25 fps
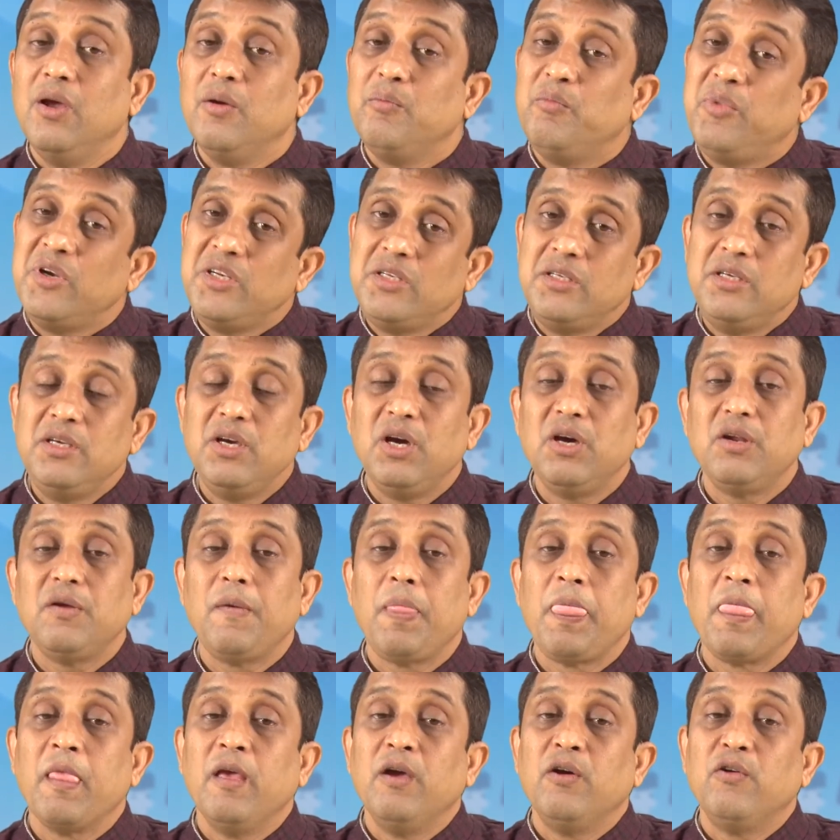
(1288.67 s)
But here,
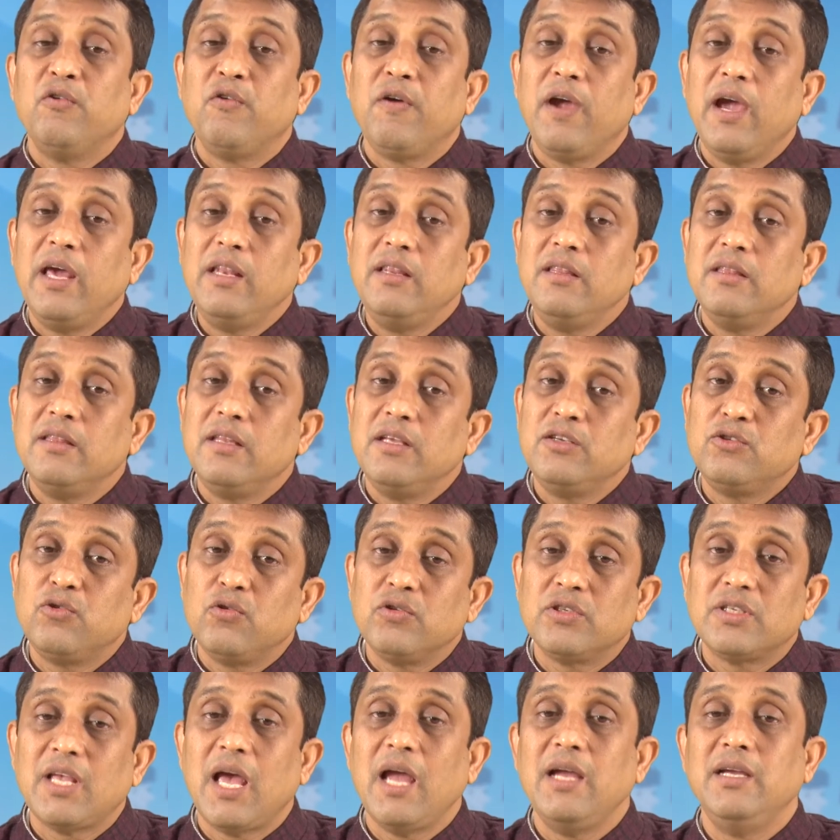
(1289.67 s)
when
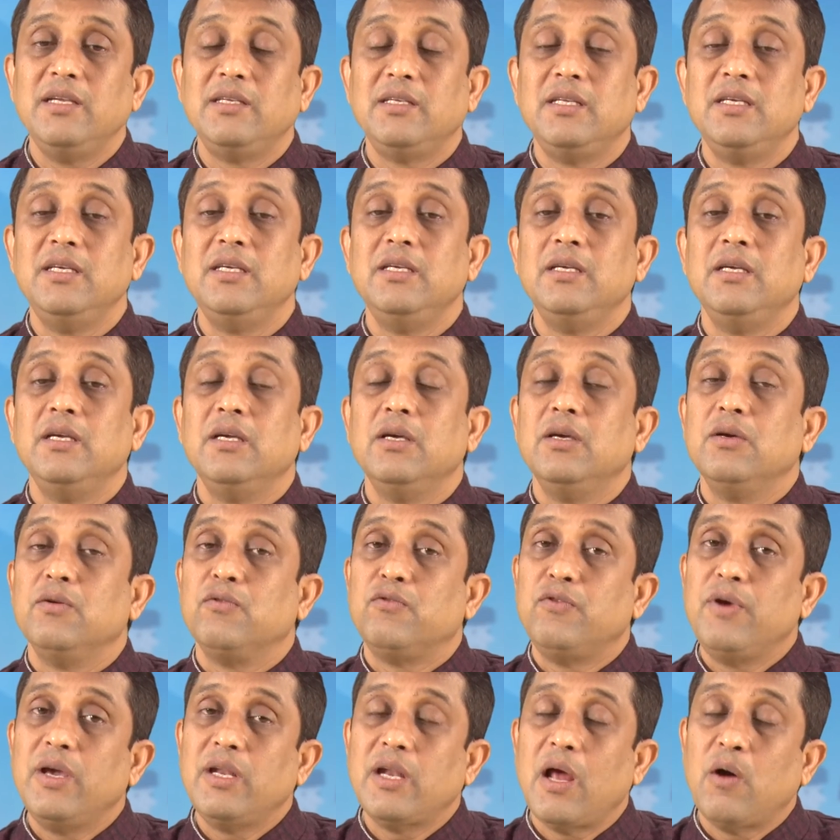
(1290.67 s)

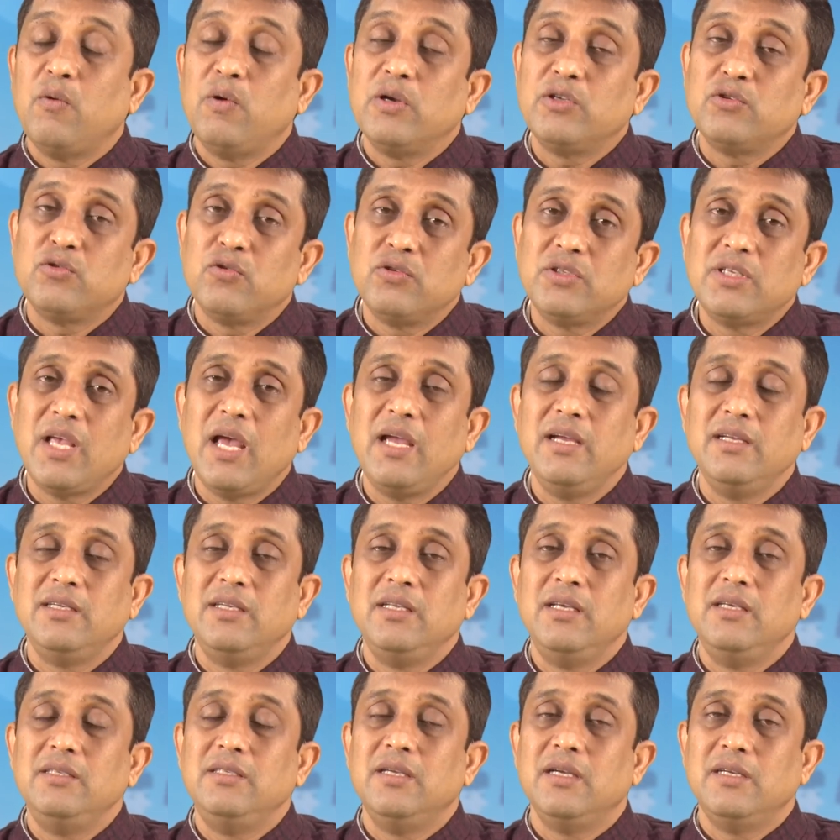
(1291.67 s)
our
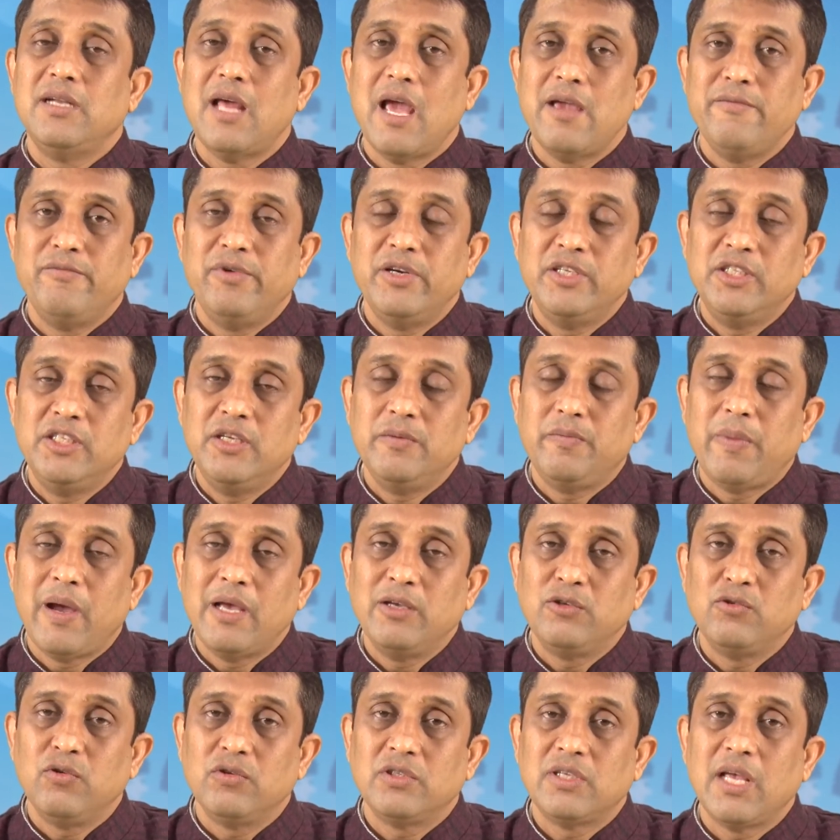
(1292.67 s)
society is a
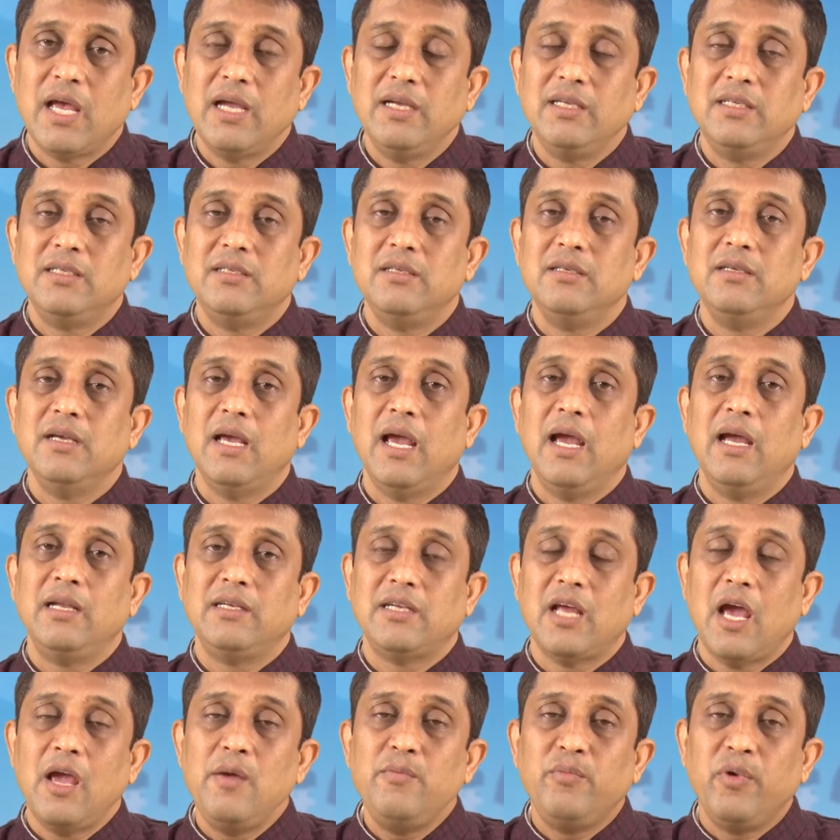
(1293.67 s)
diversified society, a
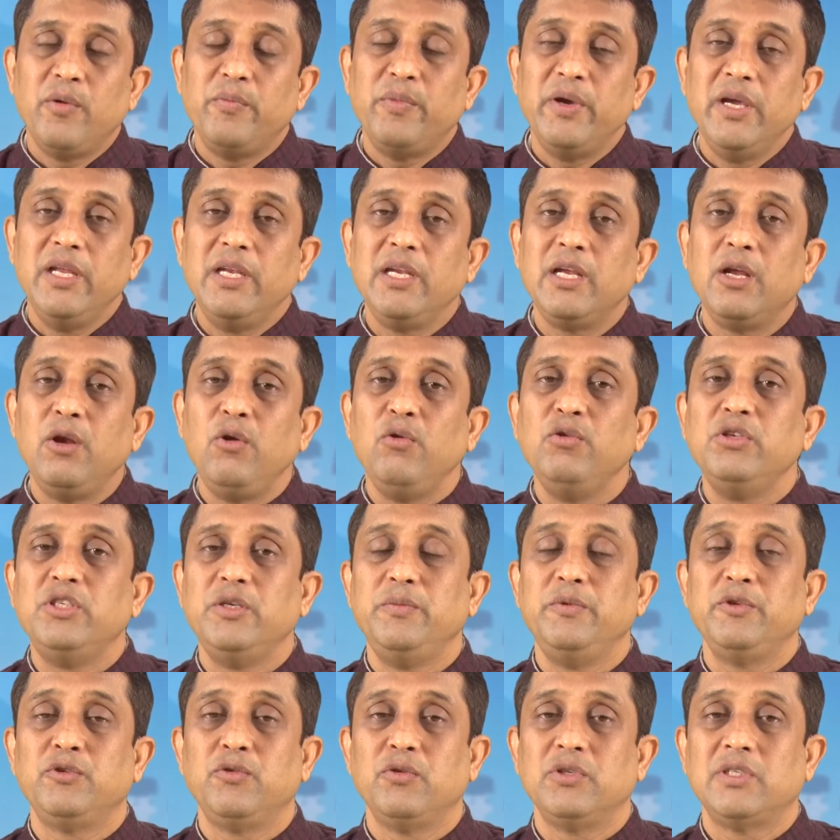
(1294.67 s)
type of
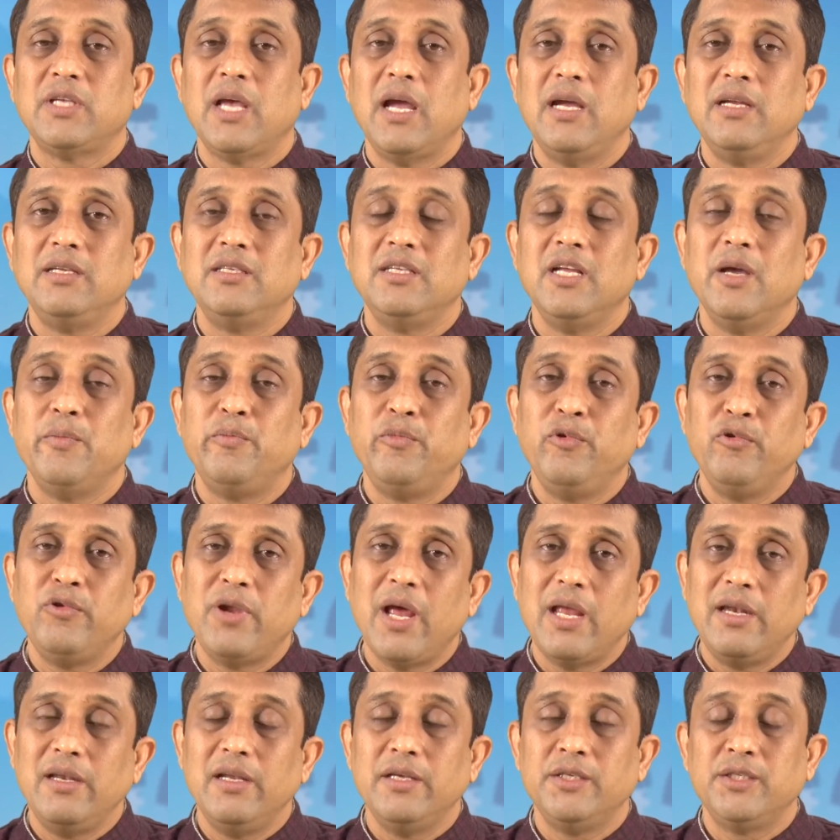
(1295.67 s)
inclusive society, a
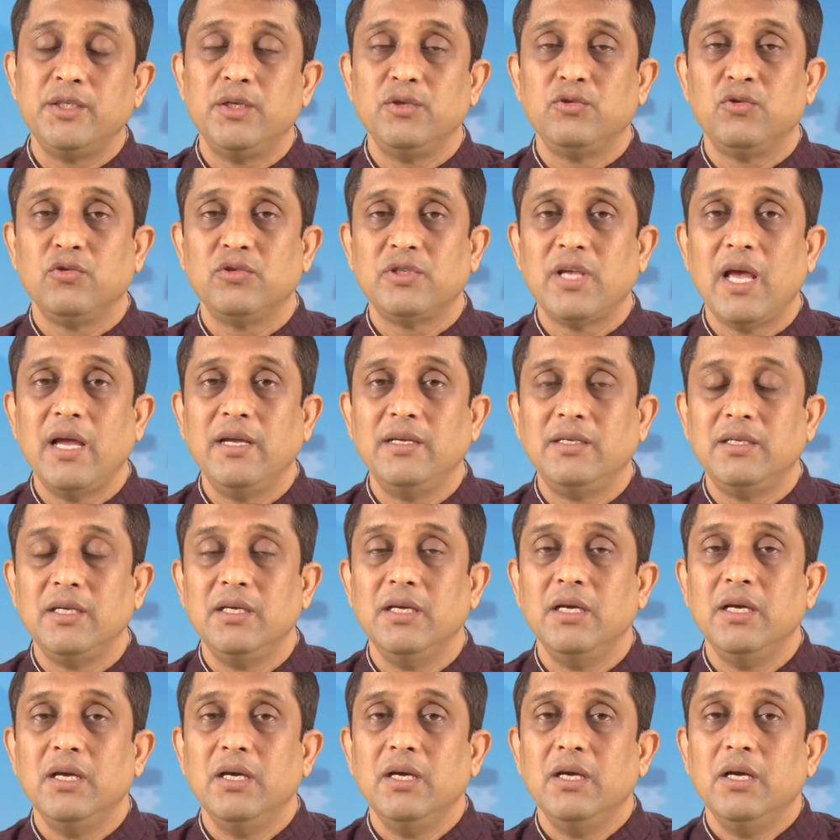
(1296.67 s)
pluralist society,
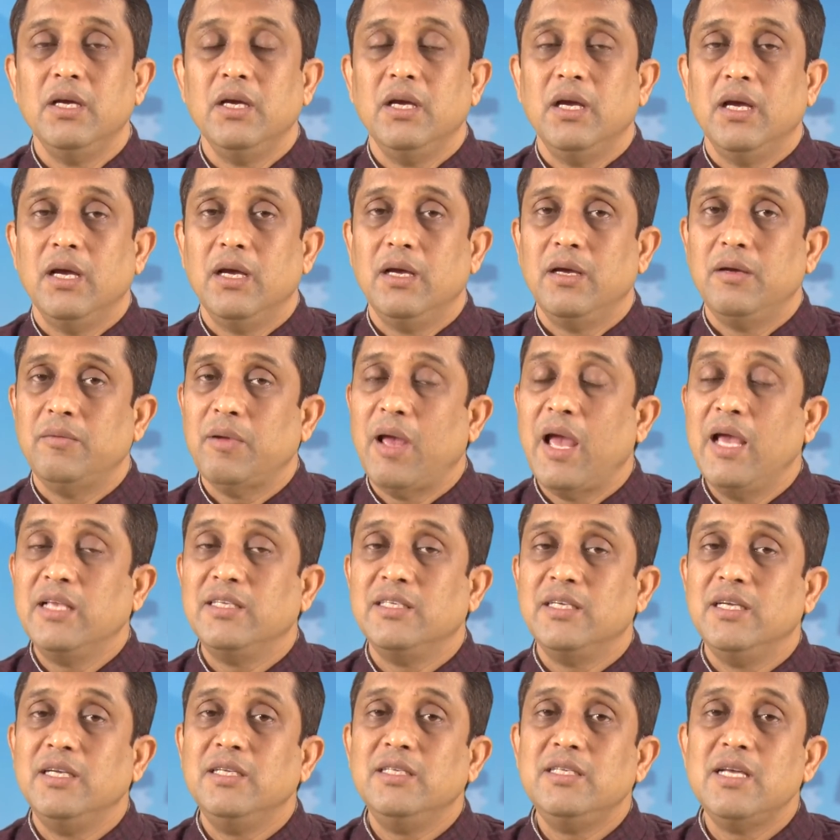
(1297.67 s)
as
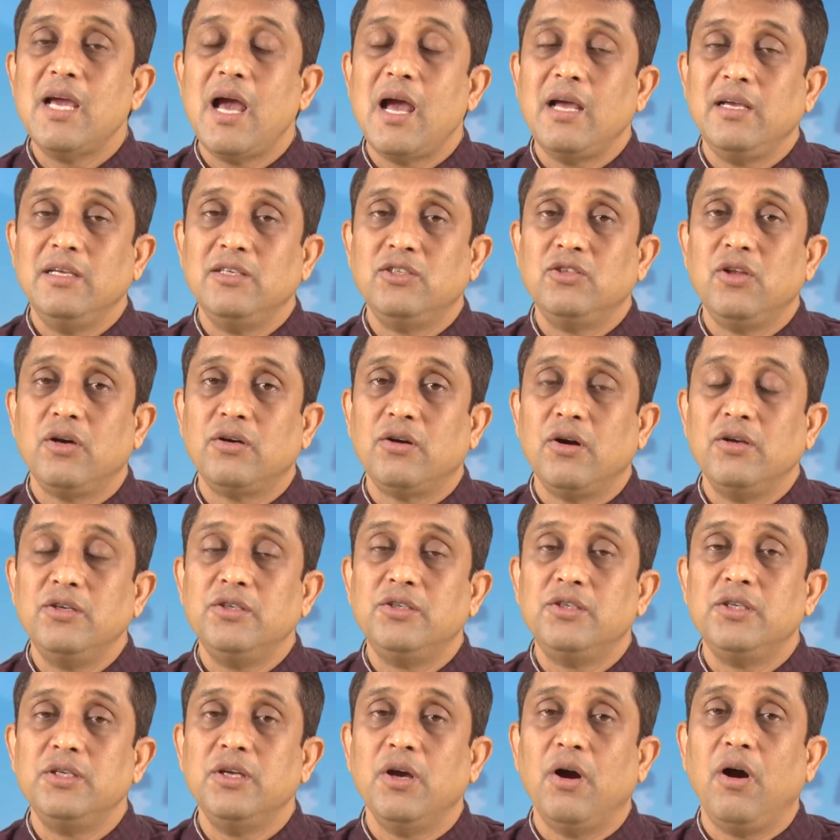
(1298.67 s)
India is the
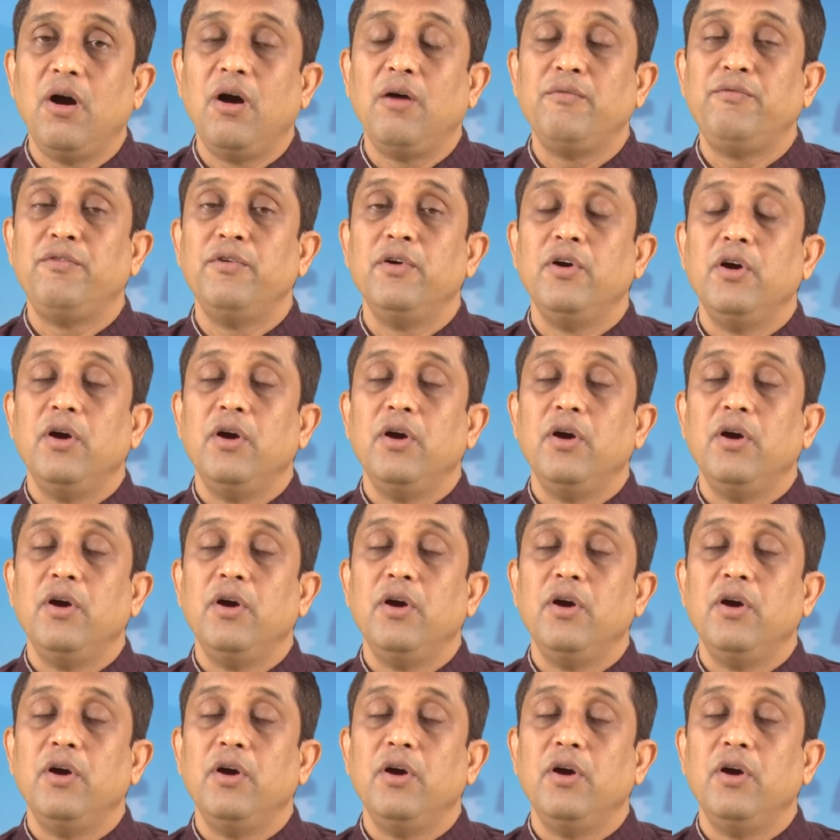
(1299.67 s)
country of